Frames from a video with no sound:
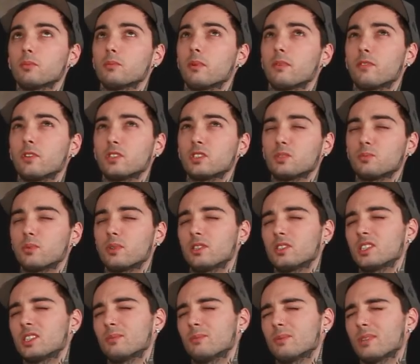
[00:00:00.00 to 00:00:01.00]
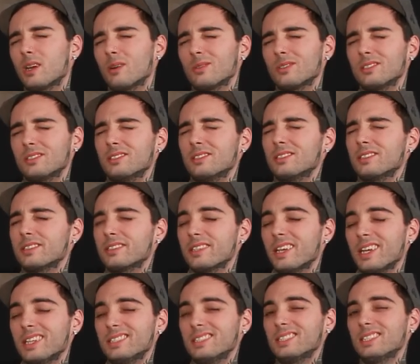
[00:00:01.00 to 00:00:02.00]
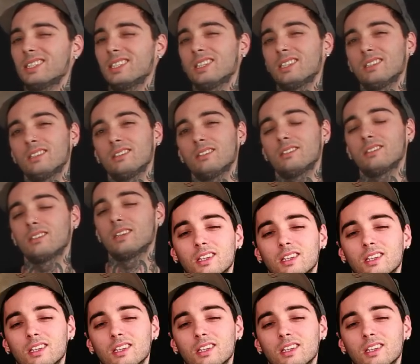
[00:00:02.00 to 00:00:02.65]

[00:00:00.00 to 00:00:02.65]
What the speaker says: my first apprenticeship when I was 18,